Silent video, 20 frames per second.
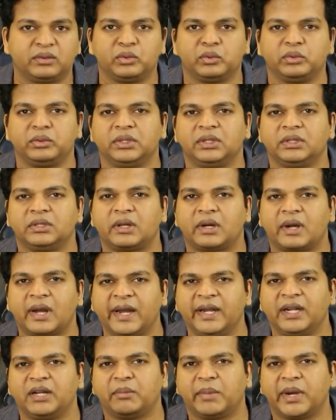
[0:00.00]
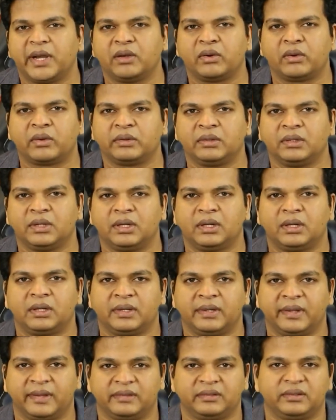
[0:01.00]
choosing the right
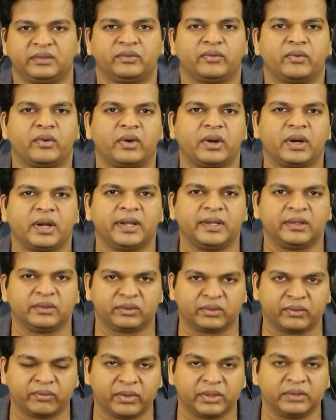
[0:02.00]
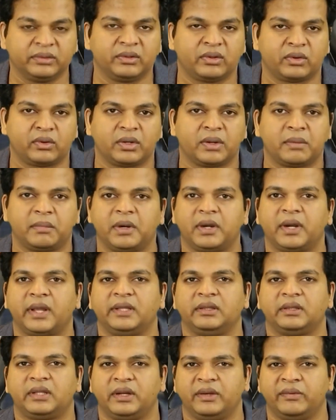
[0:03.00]
biological tests for ISO
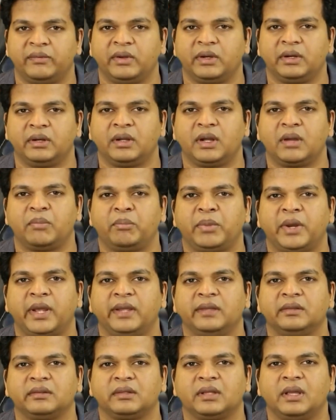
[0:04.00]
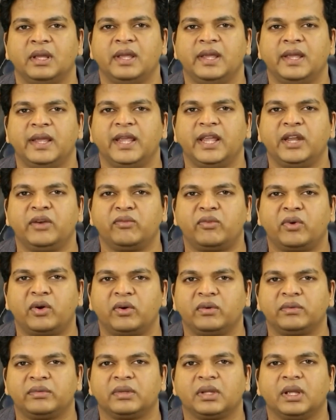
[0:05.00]
10931 compliance
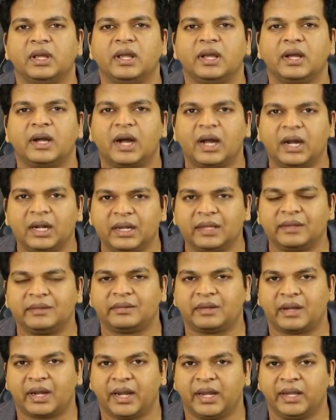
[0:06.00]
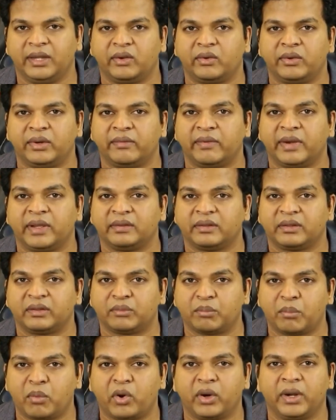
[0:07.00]
involves understanding your
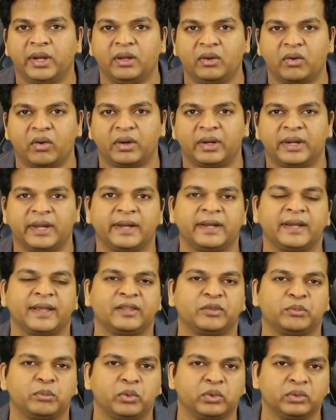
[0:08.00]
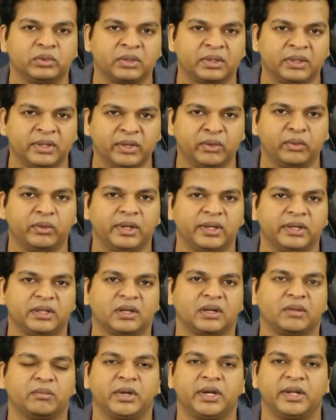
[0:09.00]
device's body contact exposure
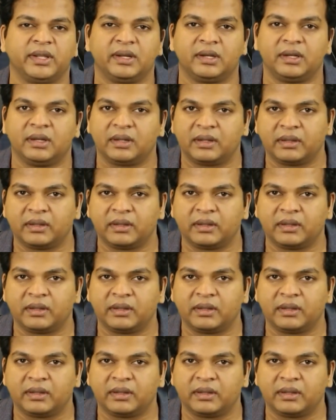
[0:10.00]
duration, material